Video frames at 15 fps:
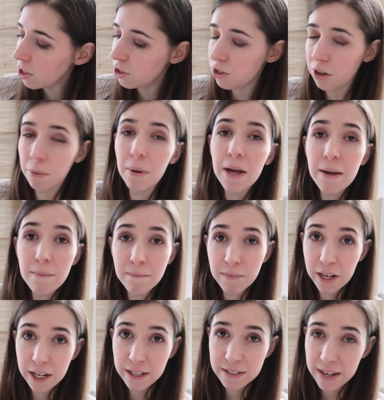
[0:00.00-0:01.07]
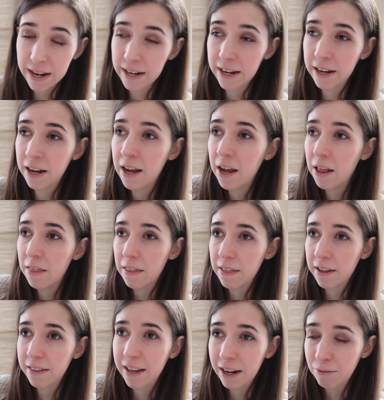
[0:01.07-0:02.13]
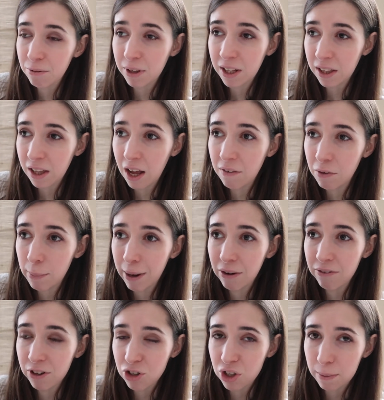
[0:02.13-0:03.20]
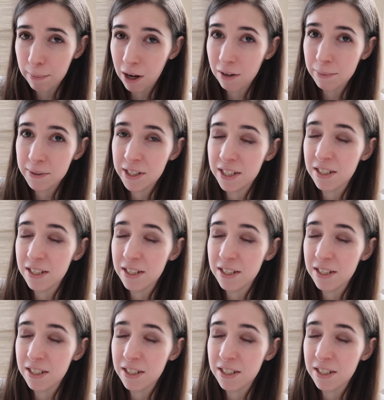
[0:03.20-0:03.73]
So very excited. The thing that I really love about Fredrik Backman